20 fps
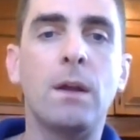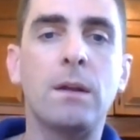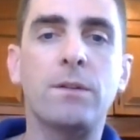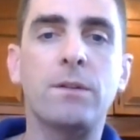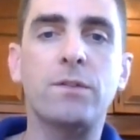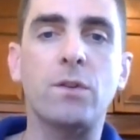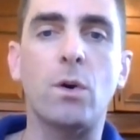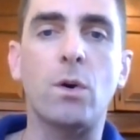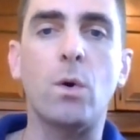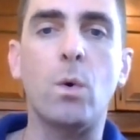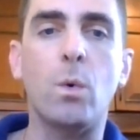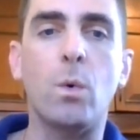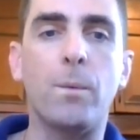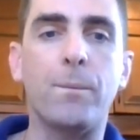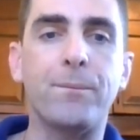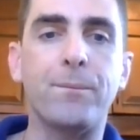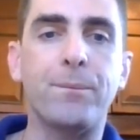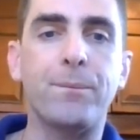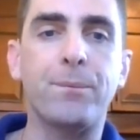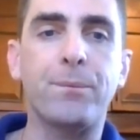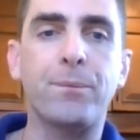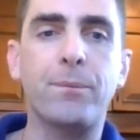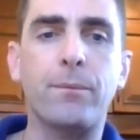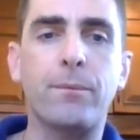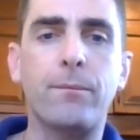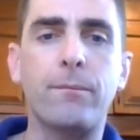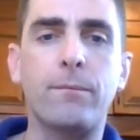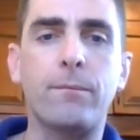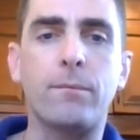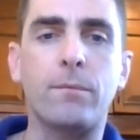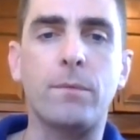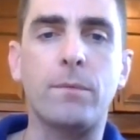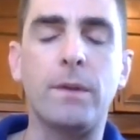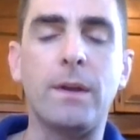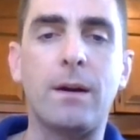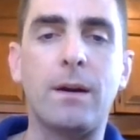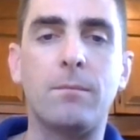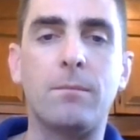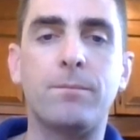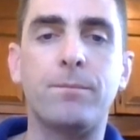So,
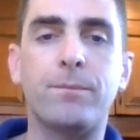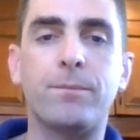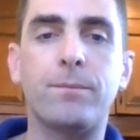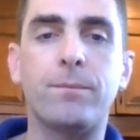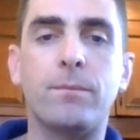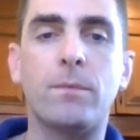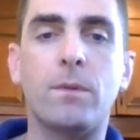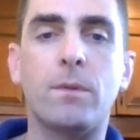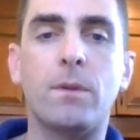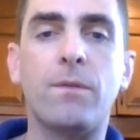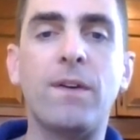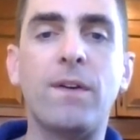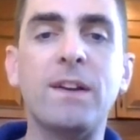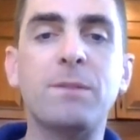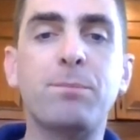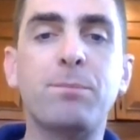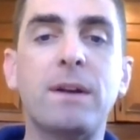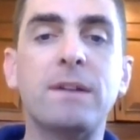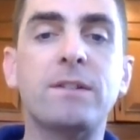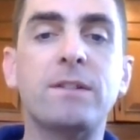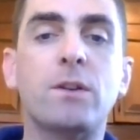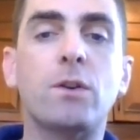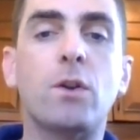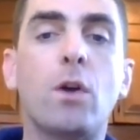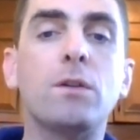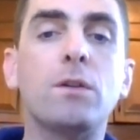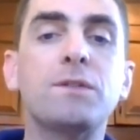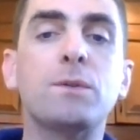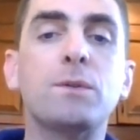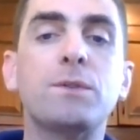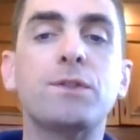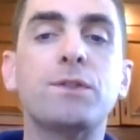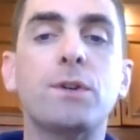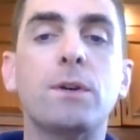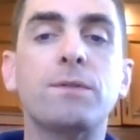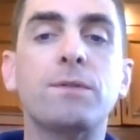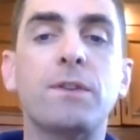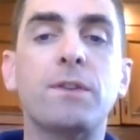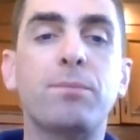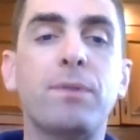yeah, the vice president also
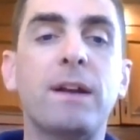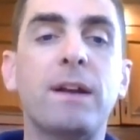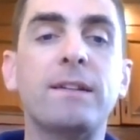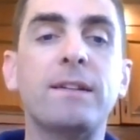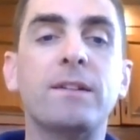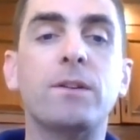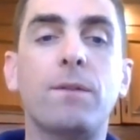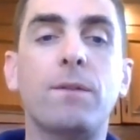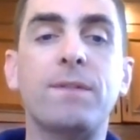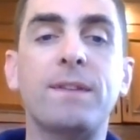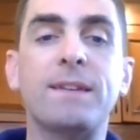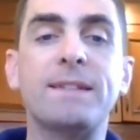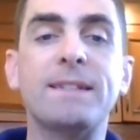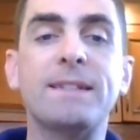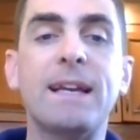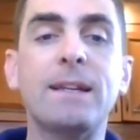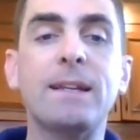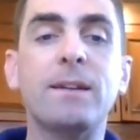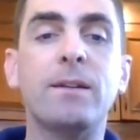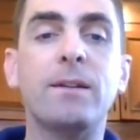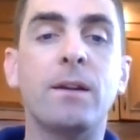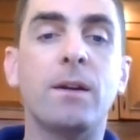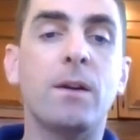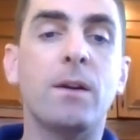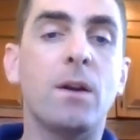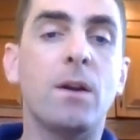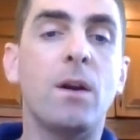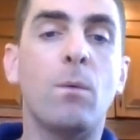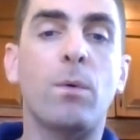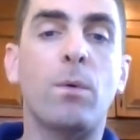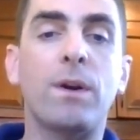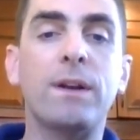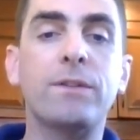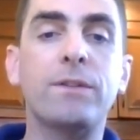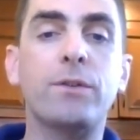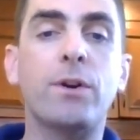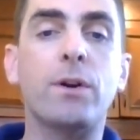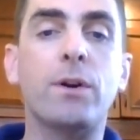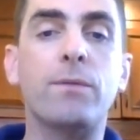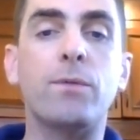serves as president of the Senate, where his
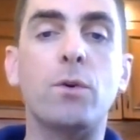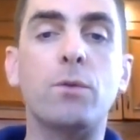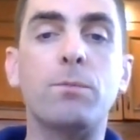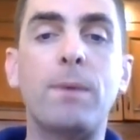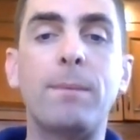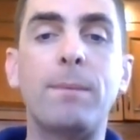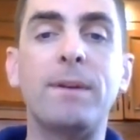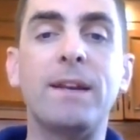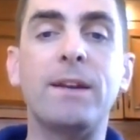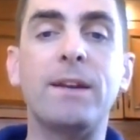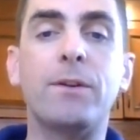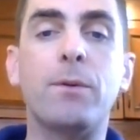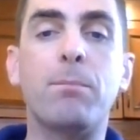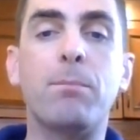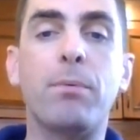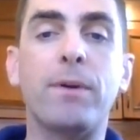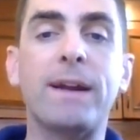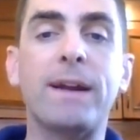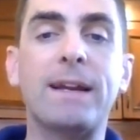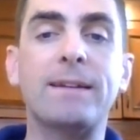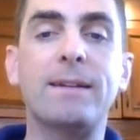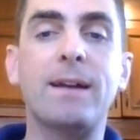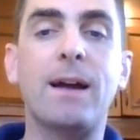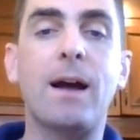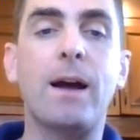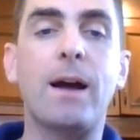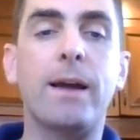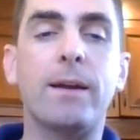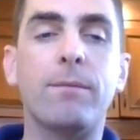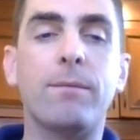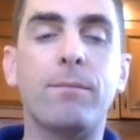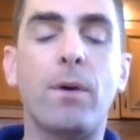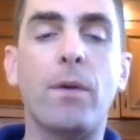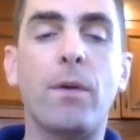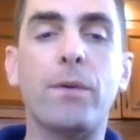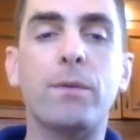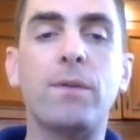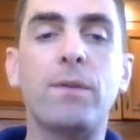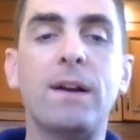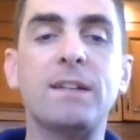or her vote may be needed to break a tie.
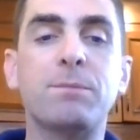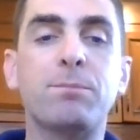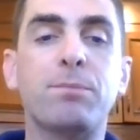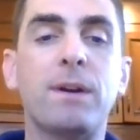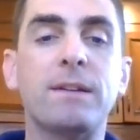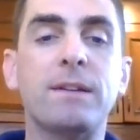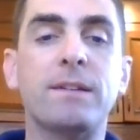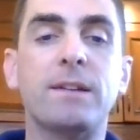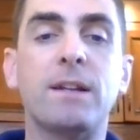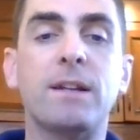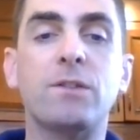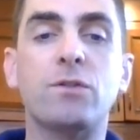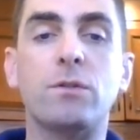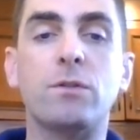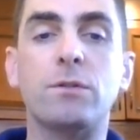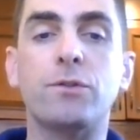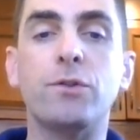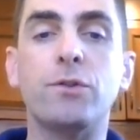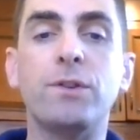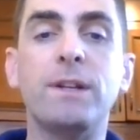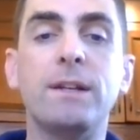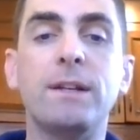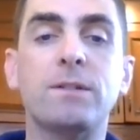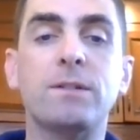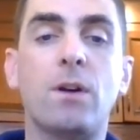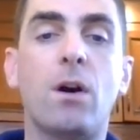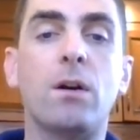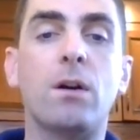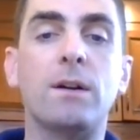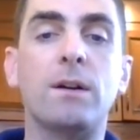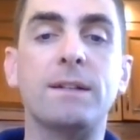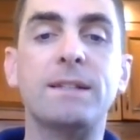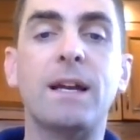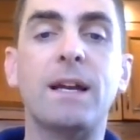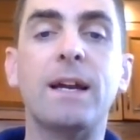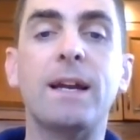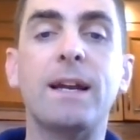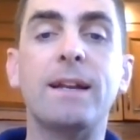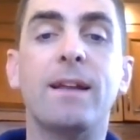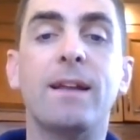Other vice presidential duties are
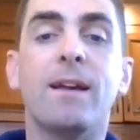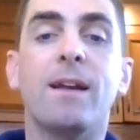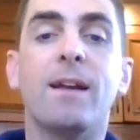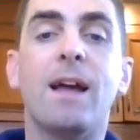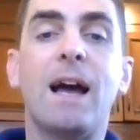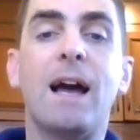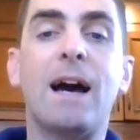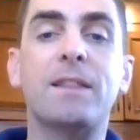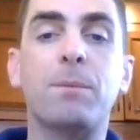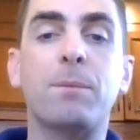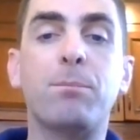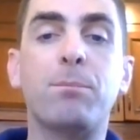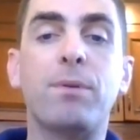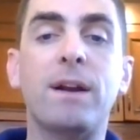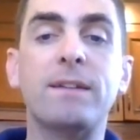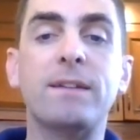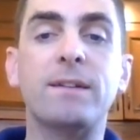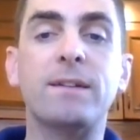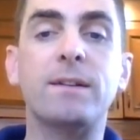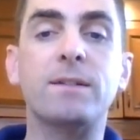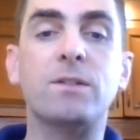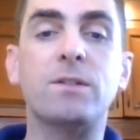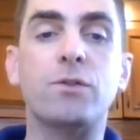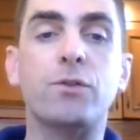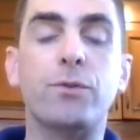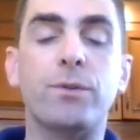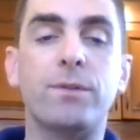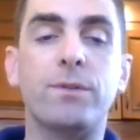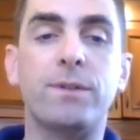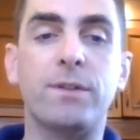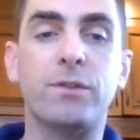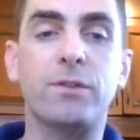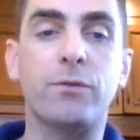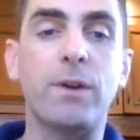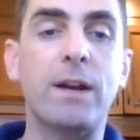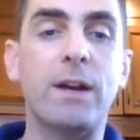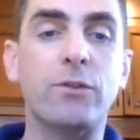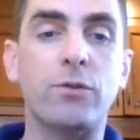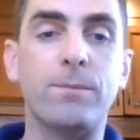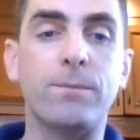assigned at the president's
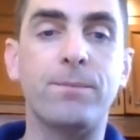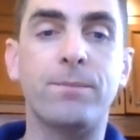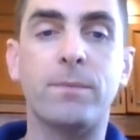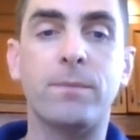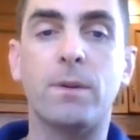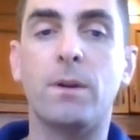discretion.